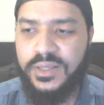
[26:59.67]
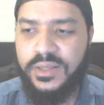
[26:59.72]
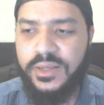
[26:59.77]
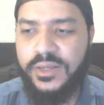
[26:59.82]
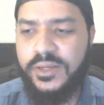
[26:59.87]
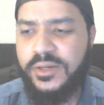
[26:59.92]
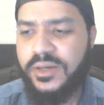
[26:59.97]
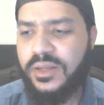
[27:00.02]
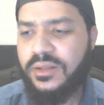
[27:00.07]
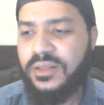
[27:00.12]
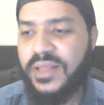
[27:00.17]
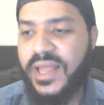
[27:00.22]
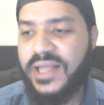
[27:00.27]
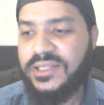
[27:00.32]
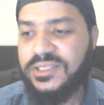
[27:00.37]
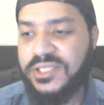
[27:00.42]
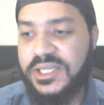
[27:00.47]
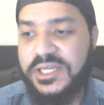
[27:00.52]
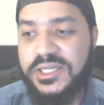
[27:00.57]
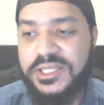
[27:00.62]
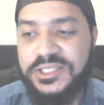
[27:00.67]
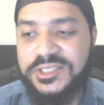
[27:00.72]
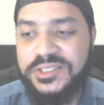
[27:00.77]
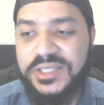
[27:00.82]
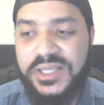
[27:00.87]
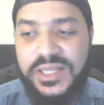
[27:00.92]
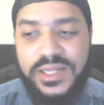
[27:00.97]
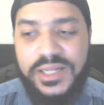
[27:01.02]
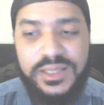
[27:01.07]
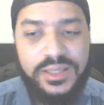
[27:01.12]
Latinas
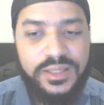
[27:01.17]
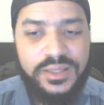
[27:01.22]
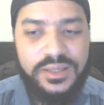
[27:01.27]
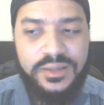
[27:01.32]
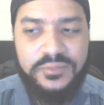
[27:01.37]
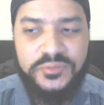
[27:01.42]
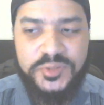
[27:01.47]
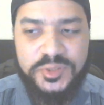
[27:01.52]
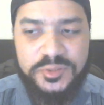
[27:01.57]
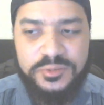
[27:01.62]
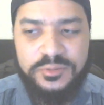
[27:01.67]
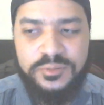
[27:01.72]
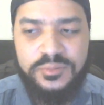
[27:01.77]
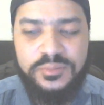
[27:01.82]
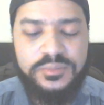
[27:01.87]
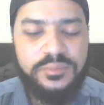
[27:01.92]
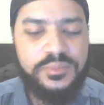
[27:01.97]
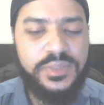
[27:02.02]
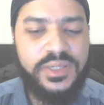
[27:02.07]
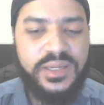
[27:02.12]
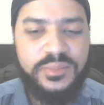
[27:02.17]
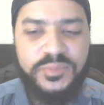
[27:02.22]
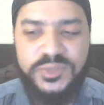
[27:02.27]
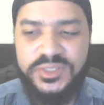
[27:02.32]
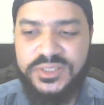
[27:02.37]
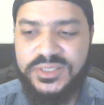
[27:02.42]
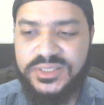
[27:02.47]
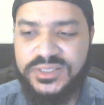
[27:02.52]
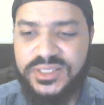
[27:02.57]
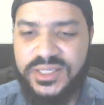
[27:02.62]
need love too, but I'm
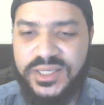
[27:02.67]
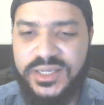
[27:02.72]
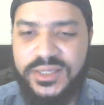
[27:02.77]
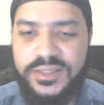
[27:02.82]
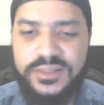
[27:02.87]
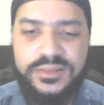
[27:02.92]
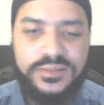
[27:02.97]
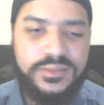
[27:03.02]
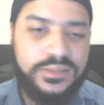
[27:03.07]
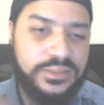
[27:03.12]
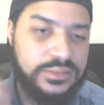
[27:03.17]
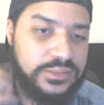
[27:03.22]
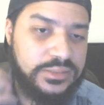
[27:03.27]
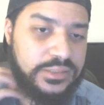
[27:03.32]
just saying, it's